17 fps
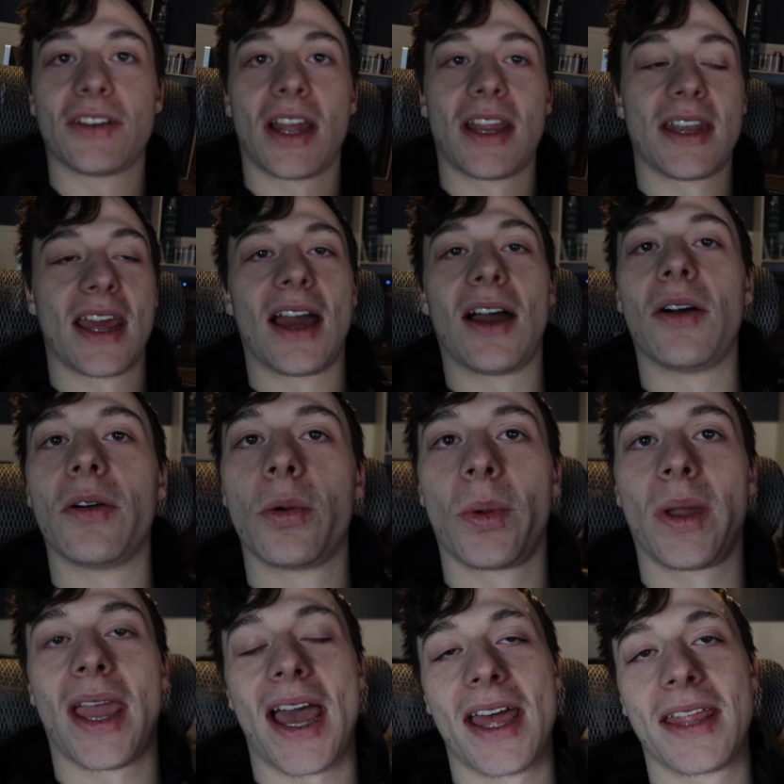right now,
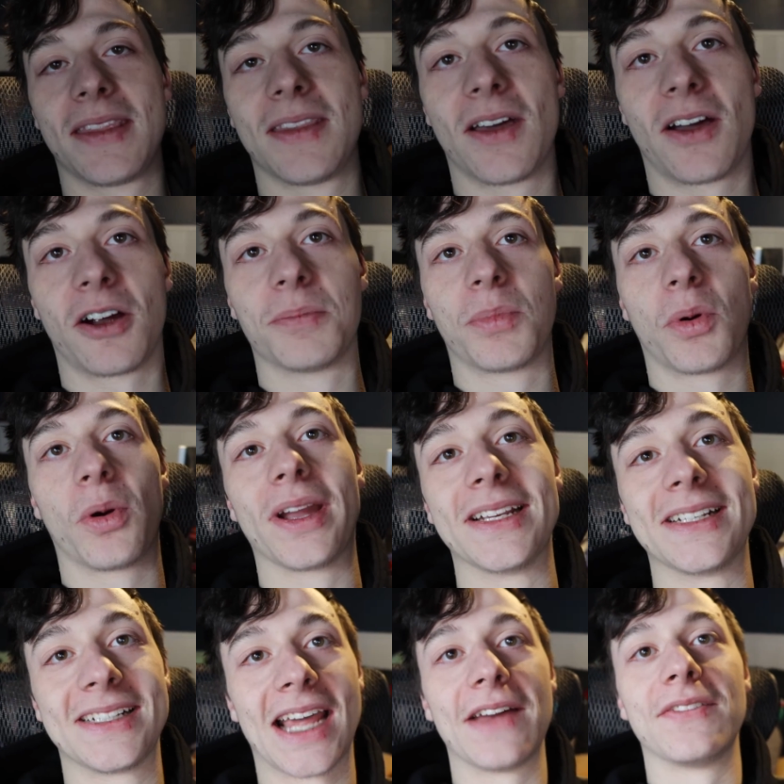we had our
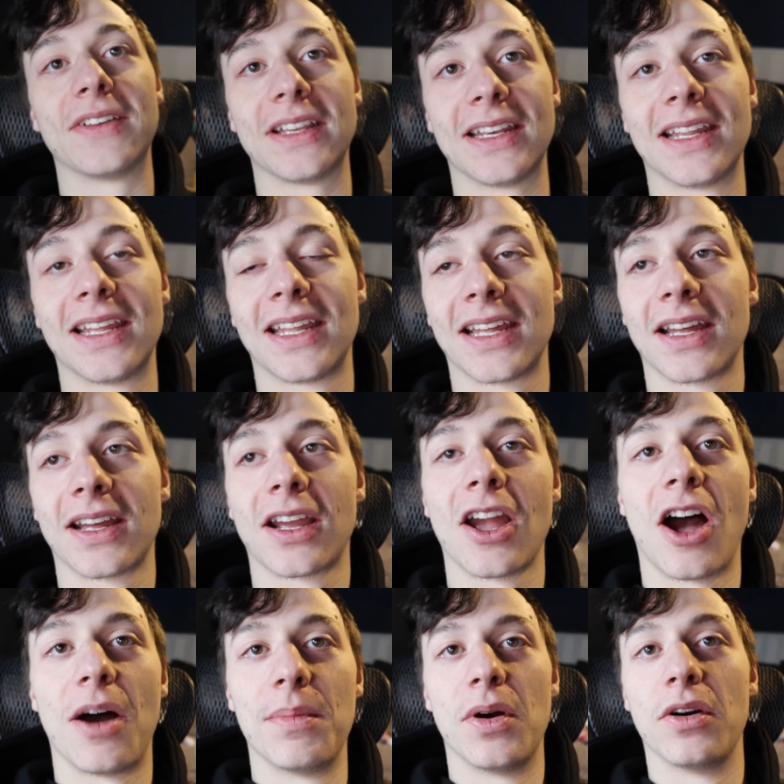boy Devin
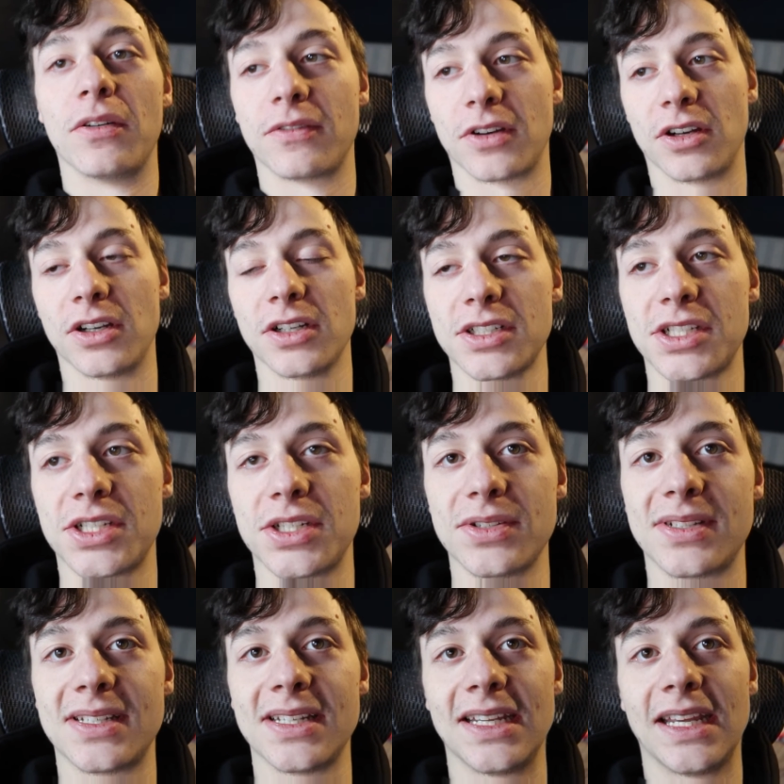come over to
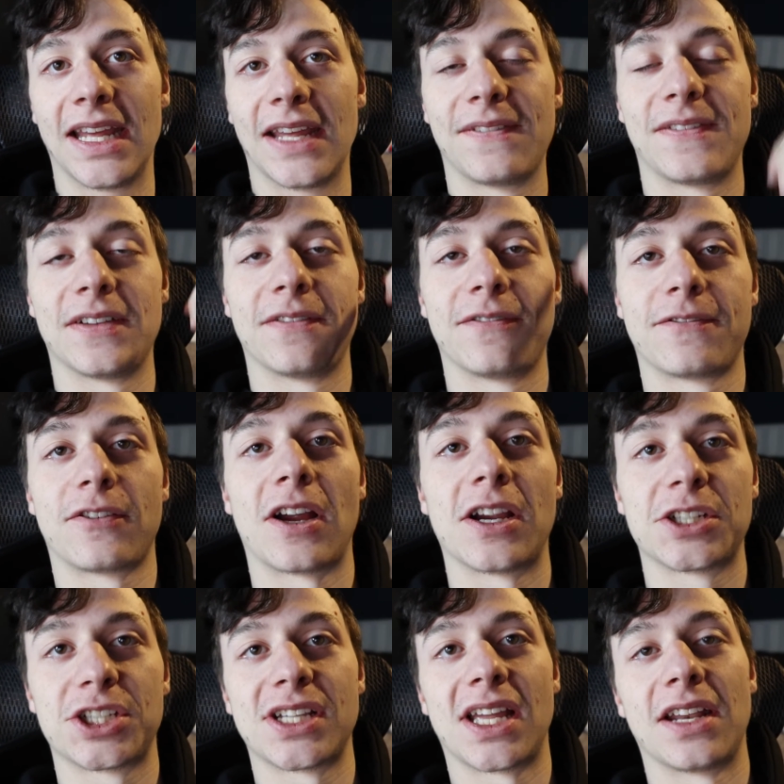see if a
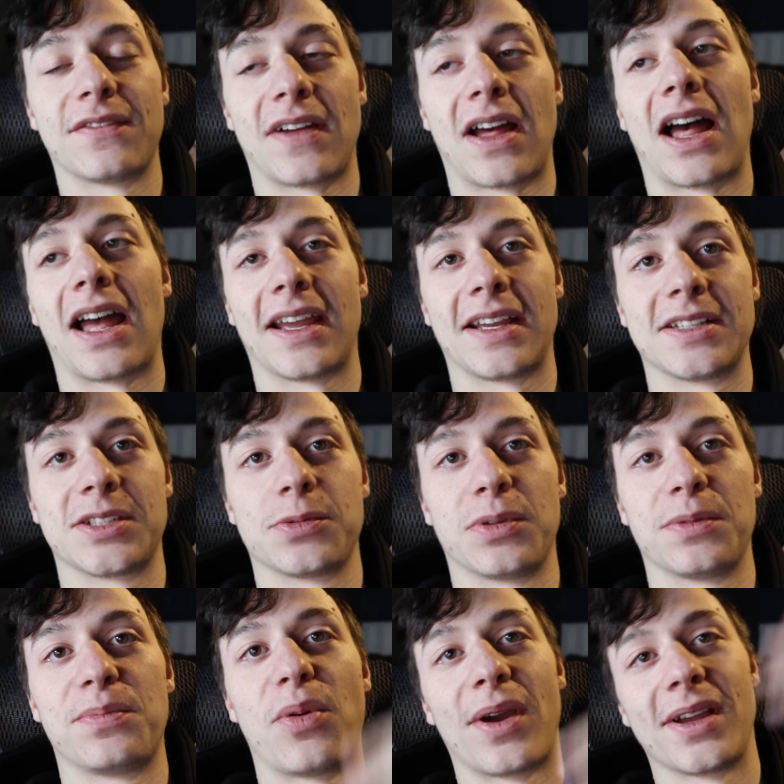fresh set of eyes
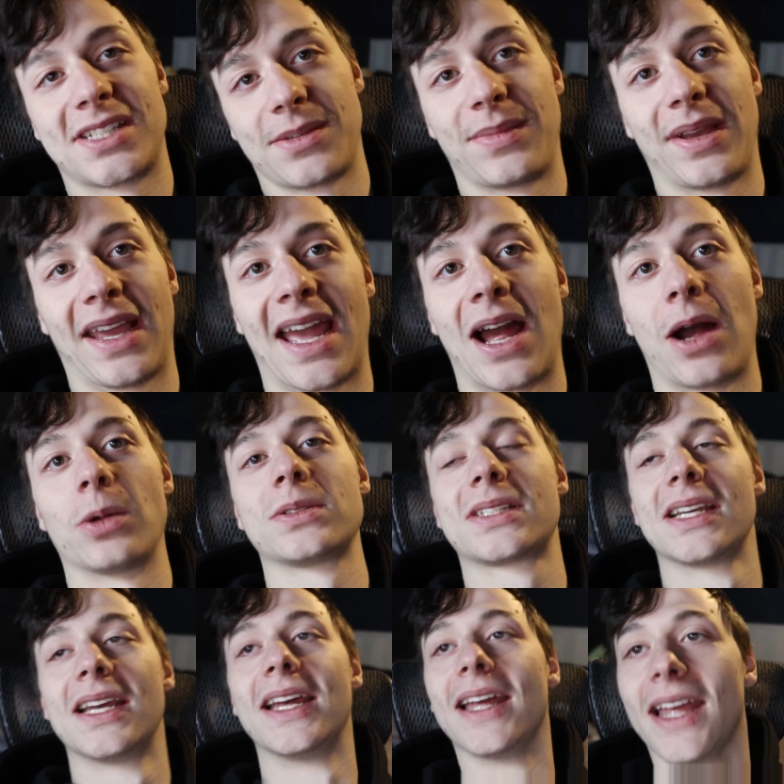would point something out